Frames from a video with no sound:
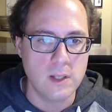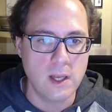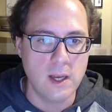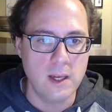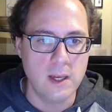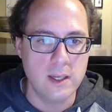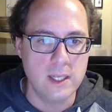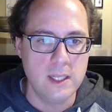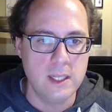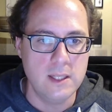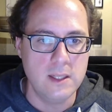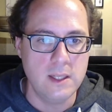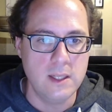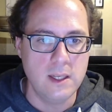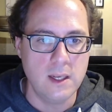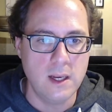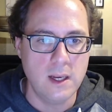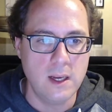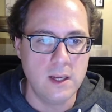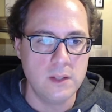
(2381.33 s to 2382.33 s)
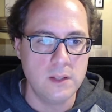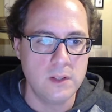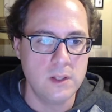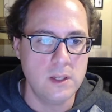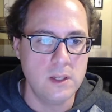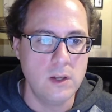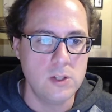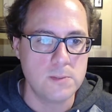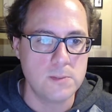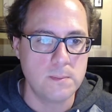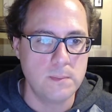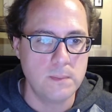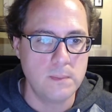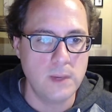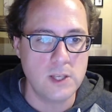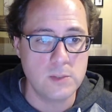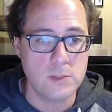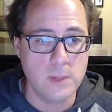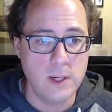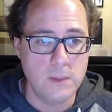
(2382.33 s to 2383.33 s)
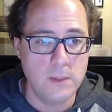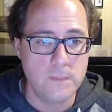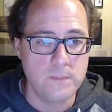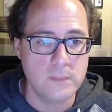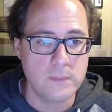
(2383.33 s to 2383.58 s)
in the notes as well.